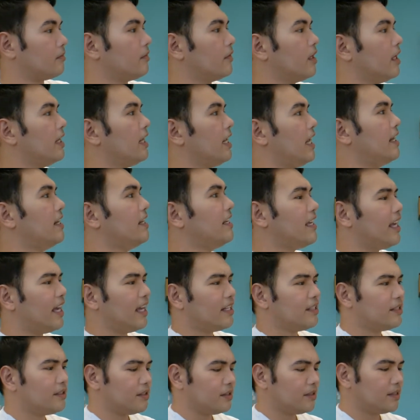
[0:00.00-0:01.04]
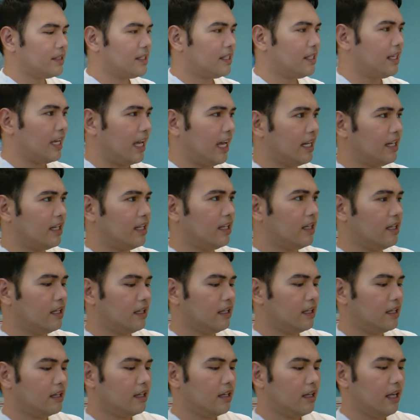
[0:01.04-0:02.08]
In any case you see
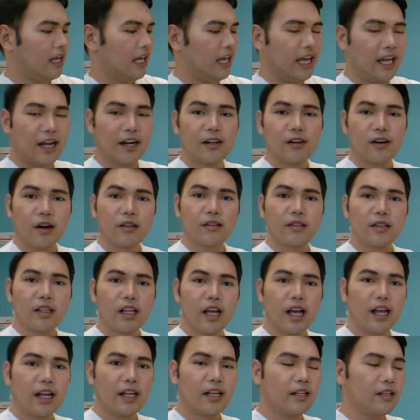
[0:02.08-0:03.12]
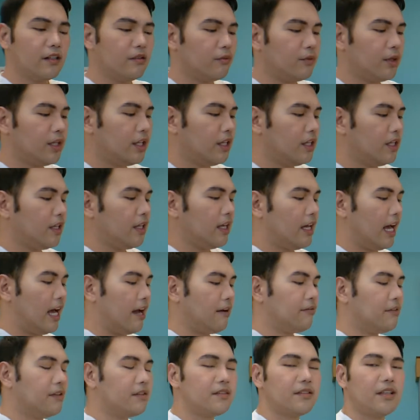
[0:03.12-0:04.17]
any air on the line, we
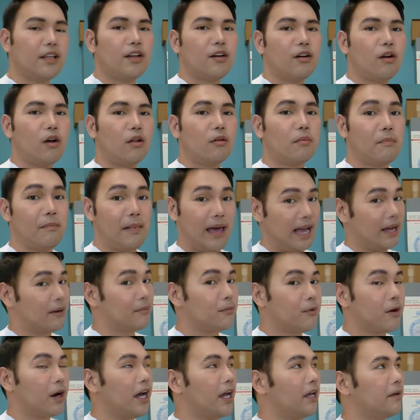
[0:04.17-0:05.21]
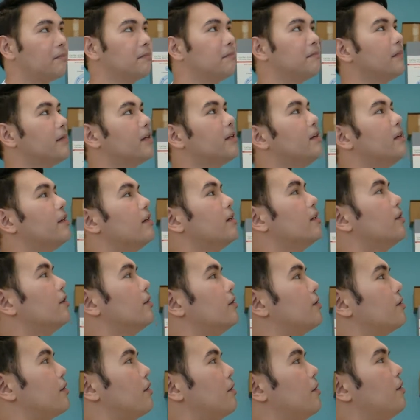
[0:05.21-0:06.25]
have this thing called back prime.
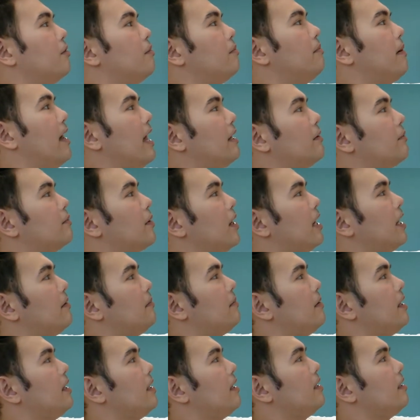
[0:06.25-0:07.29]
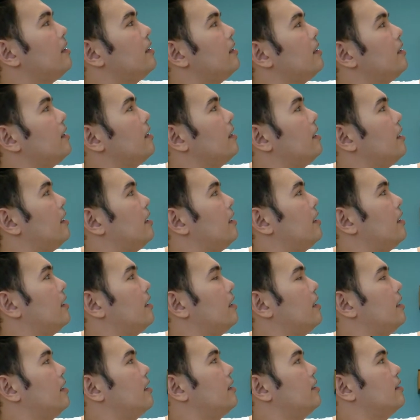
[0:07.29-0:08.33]
So back priming
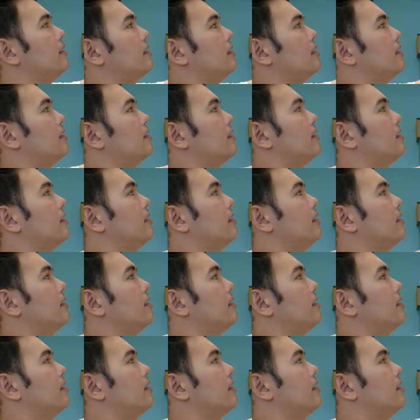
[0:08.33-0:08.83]
is